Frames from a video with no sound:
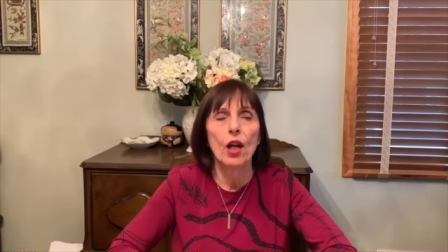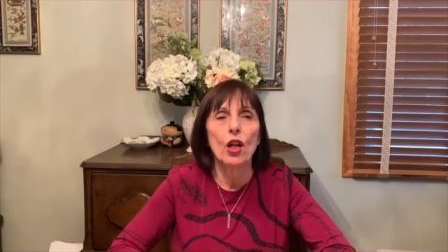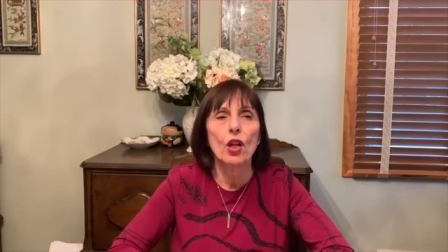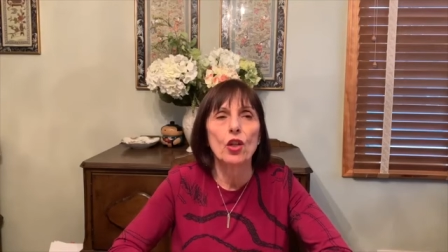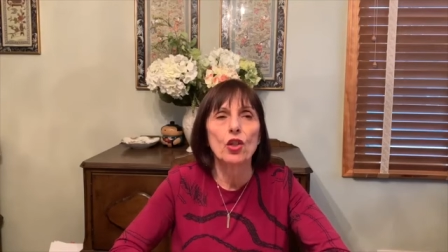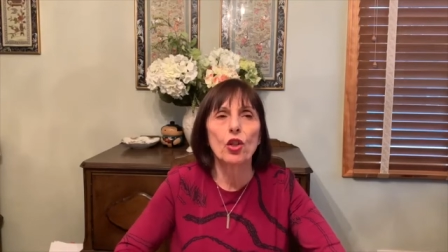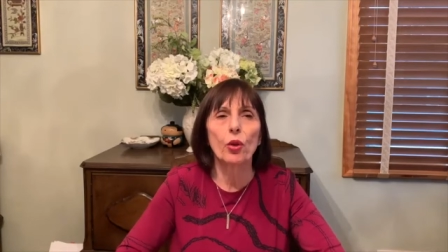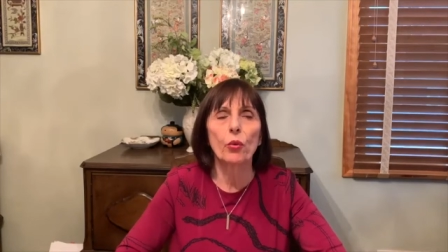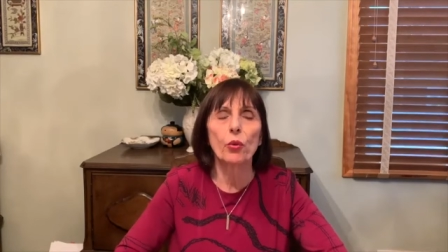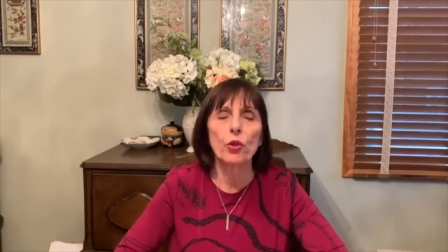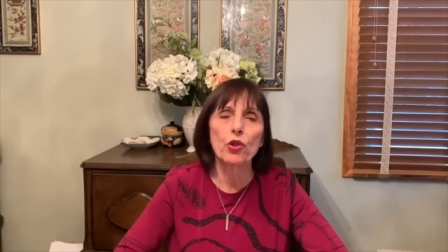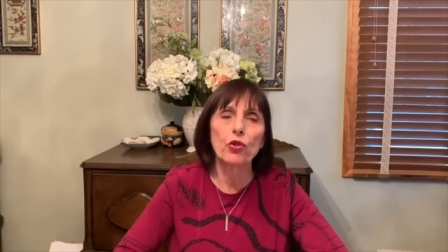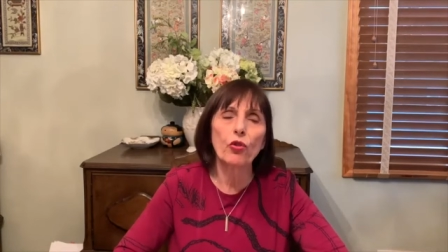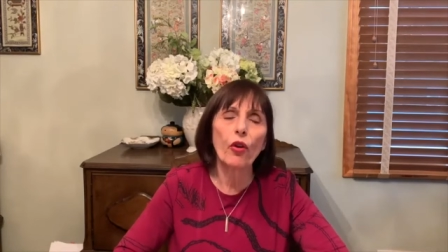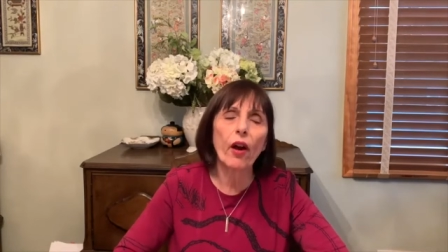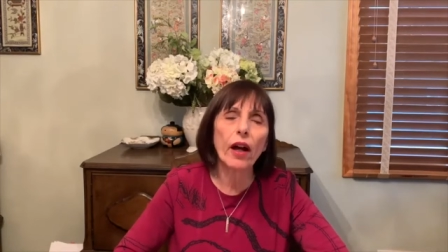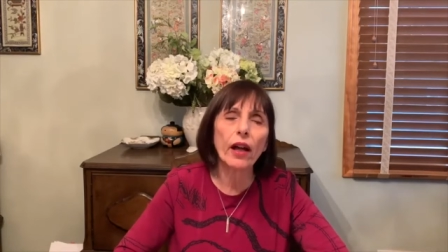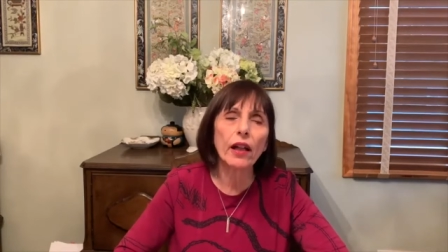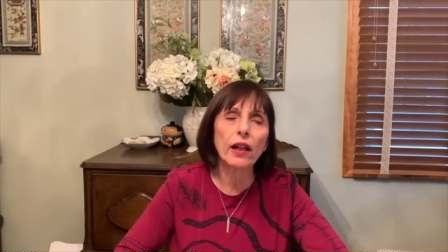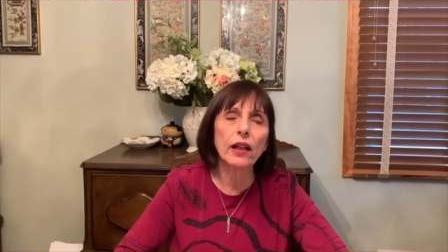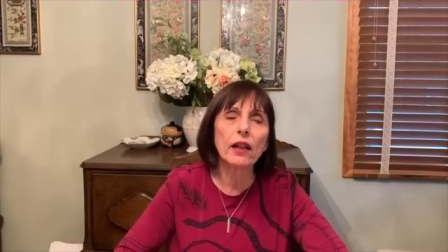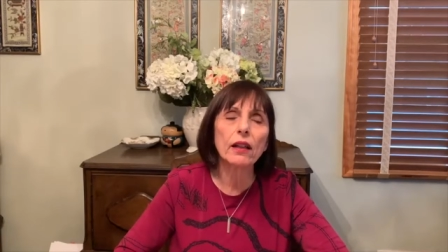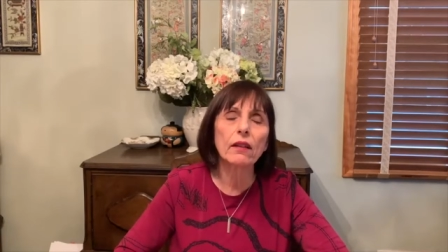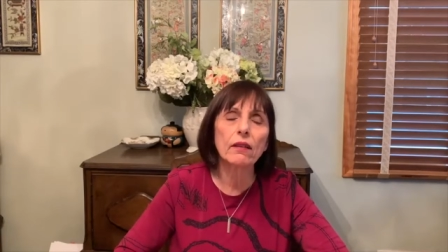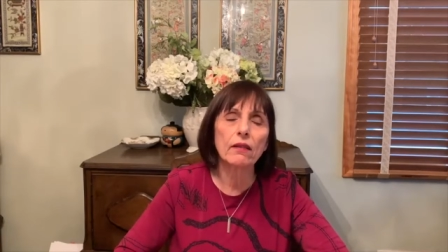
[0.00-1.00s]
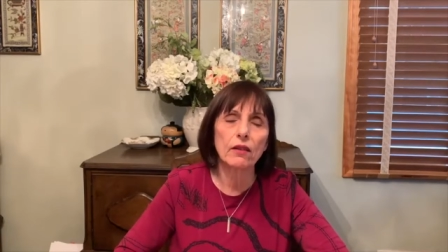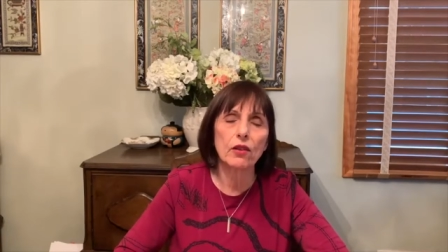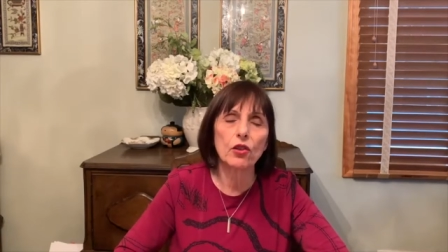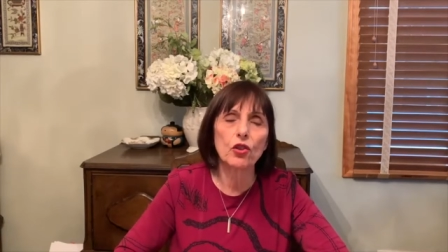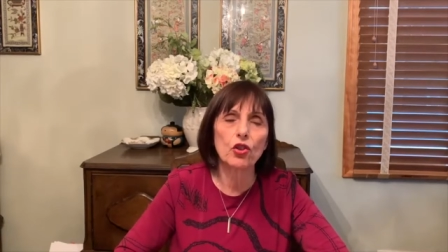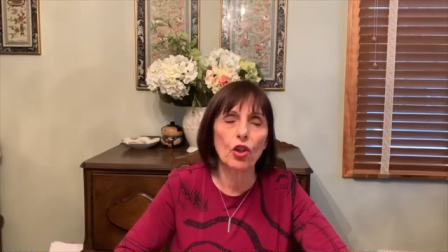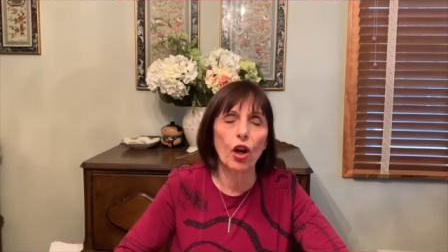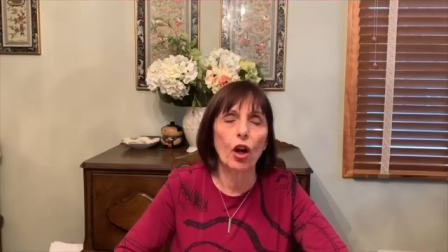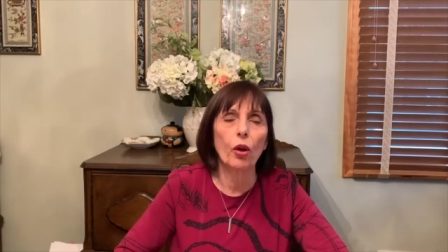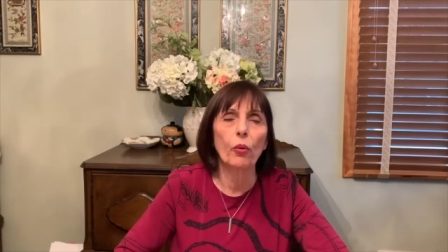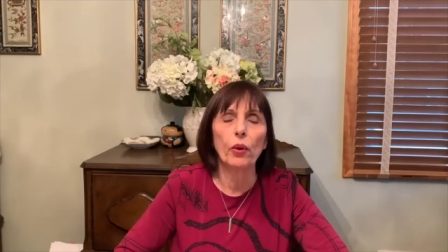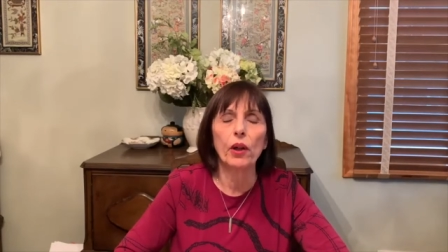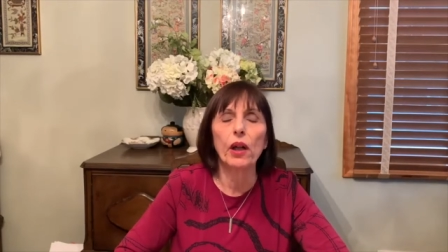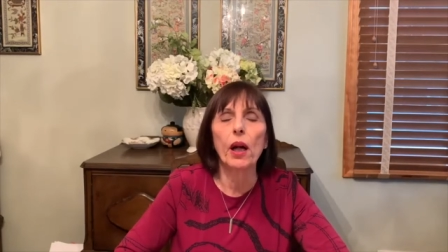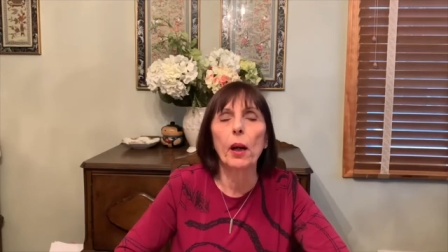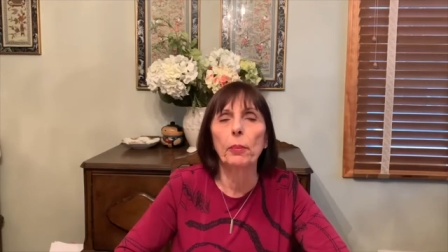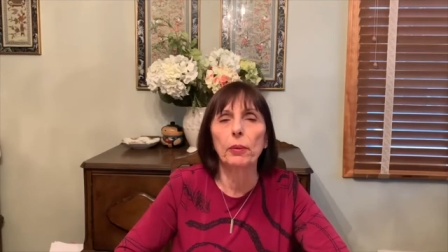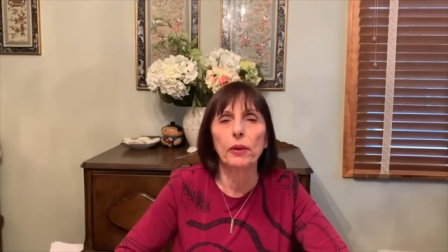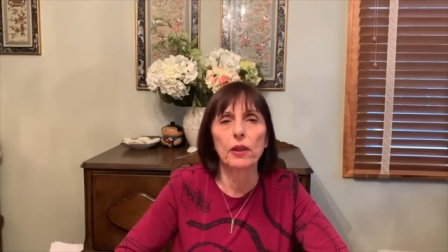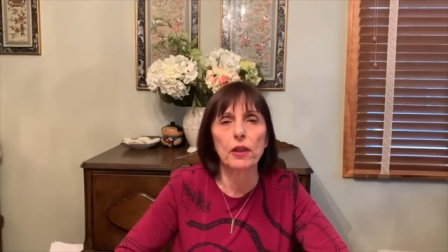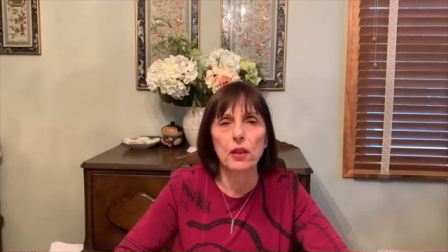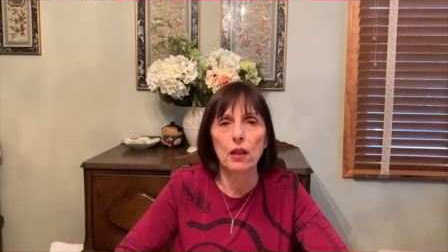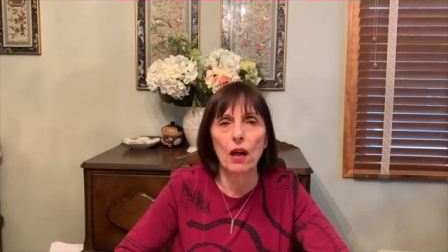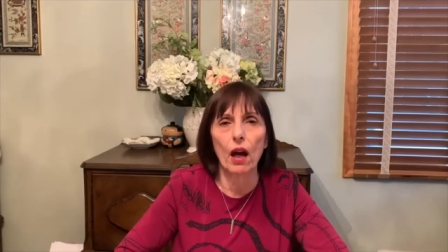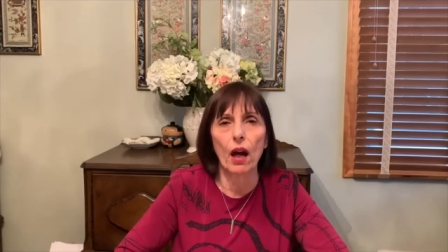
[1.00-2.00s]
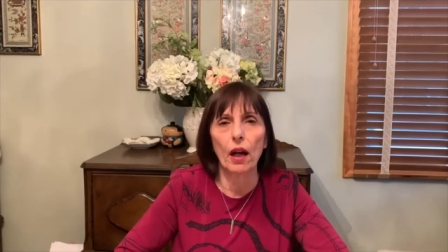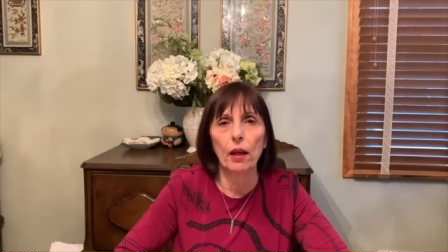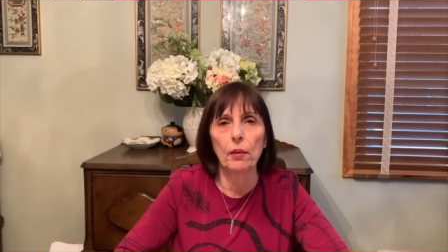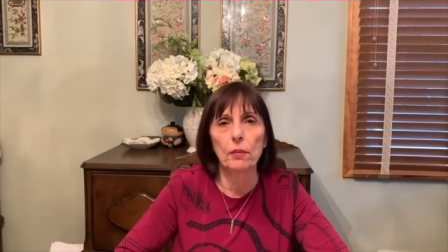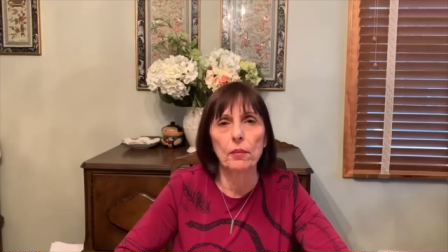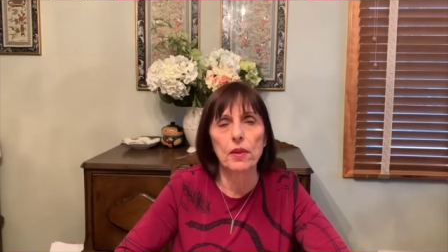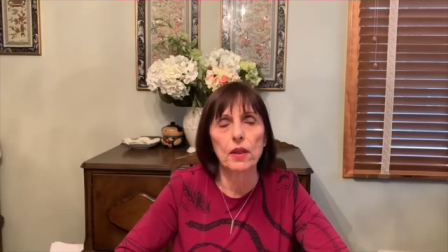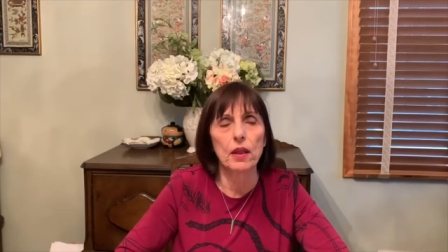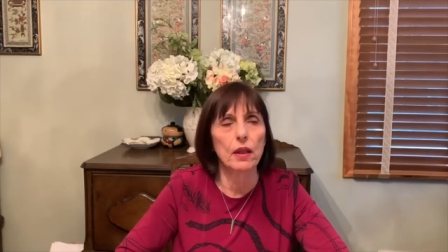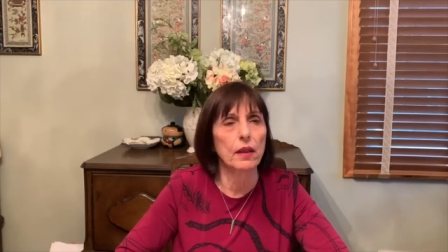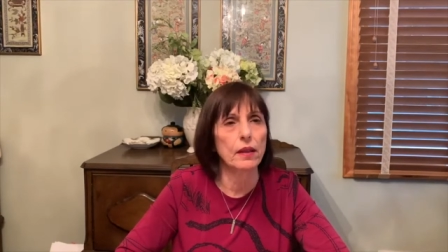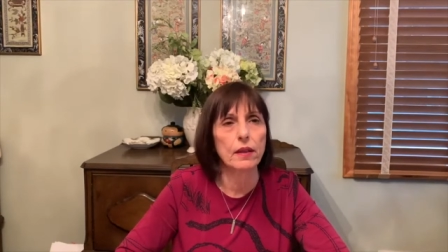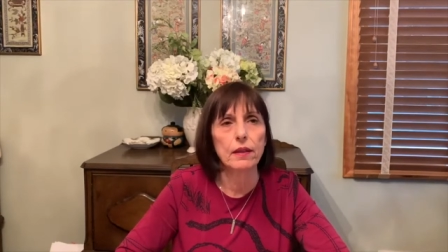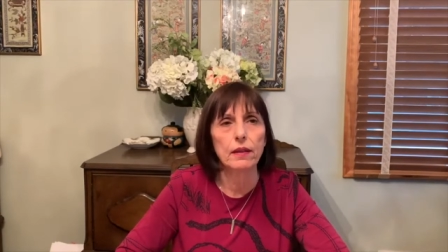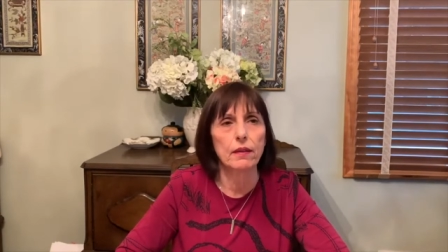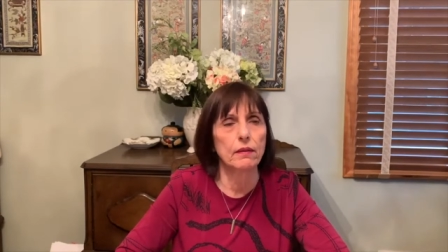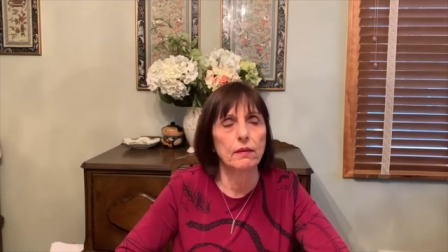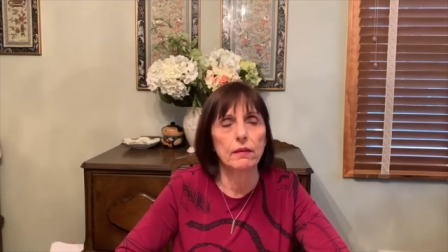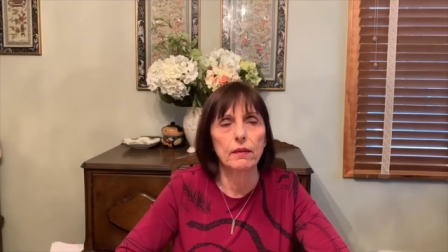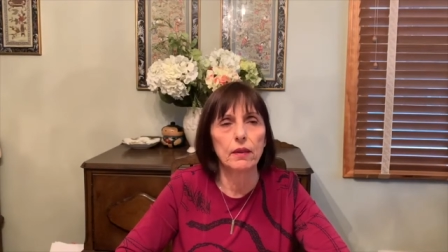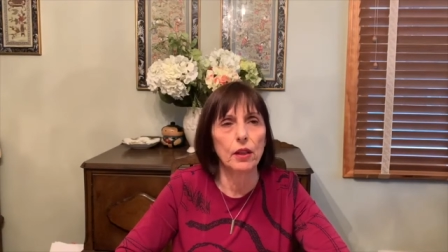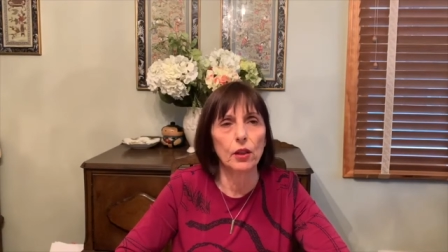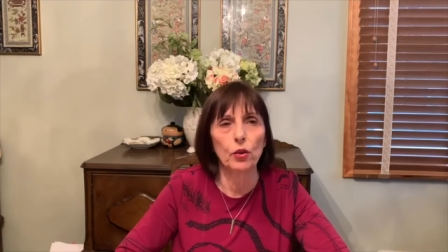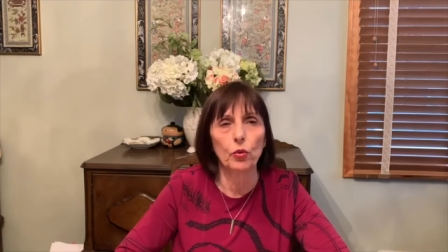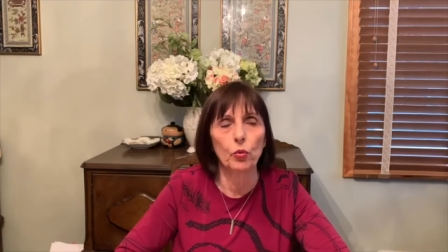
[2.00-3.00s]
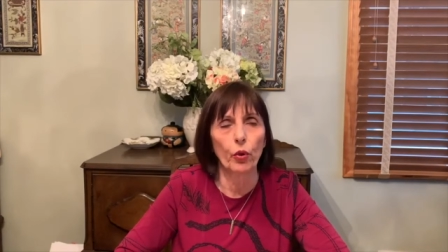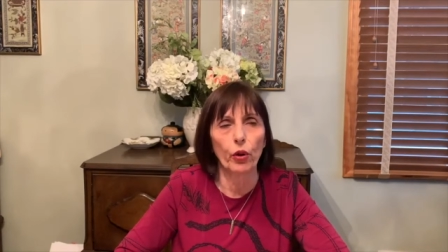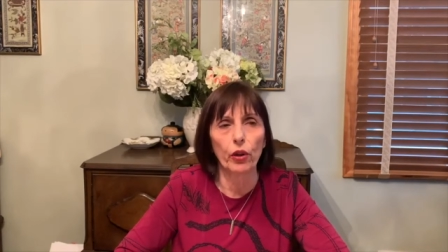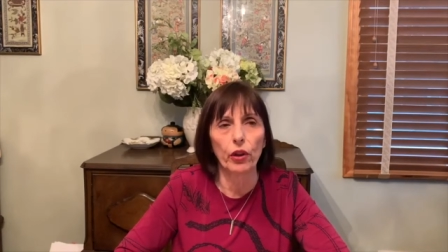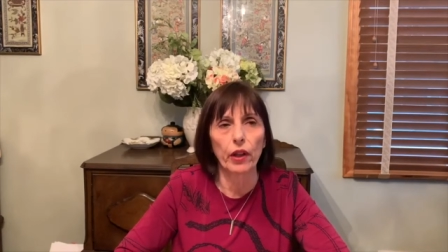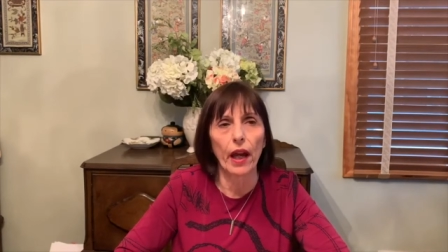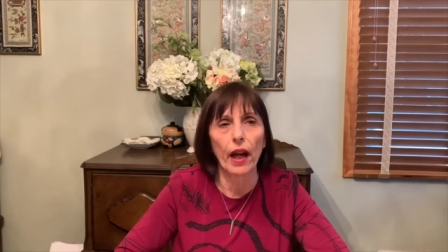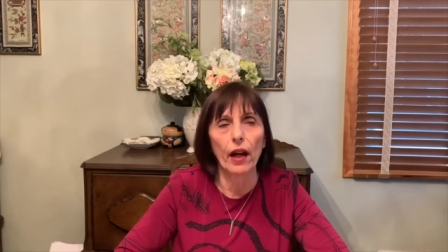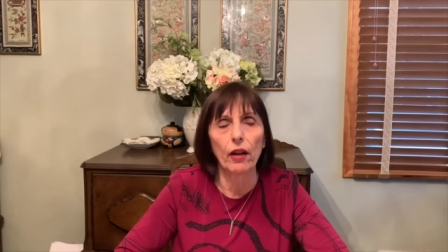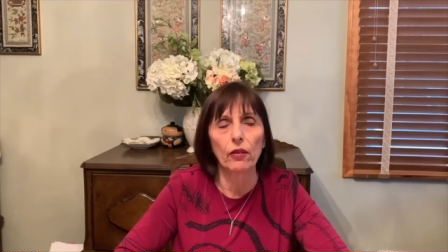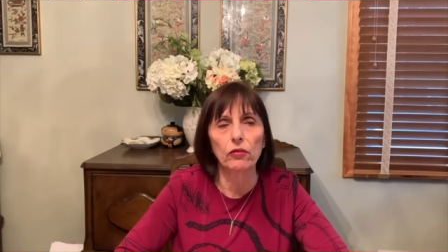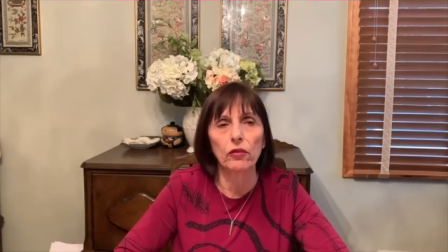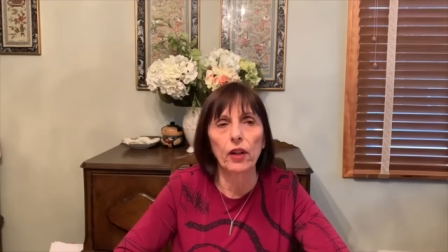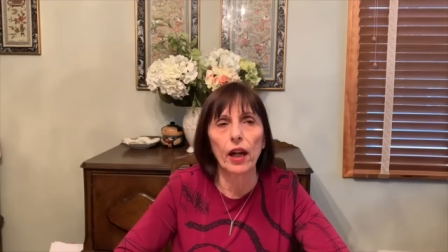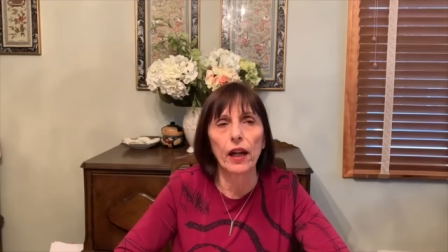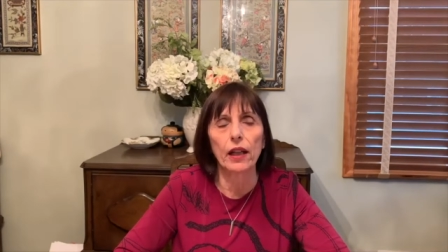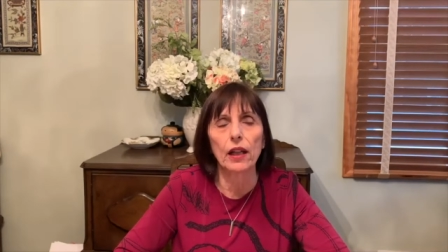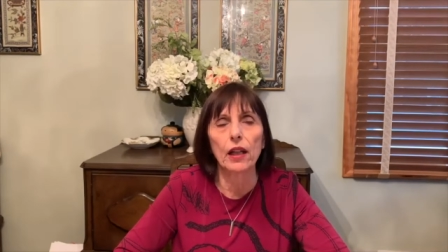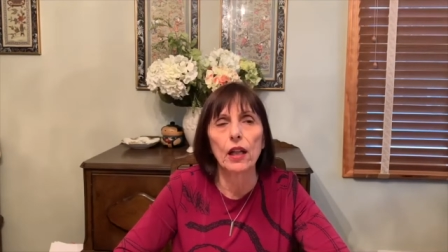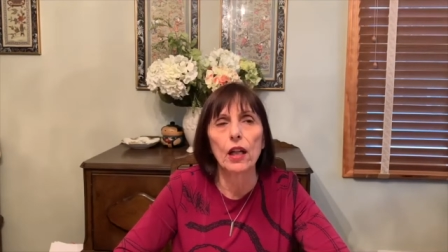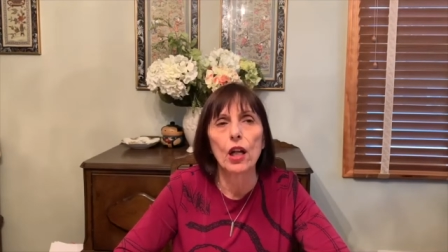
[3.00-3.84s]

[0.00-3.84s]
So we tried it, the dough, a couple of times, and it didn't work out right.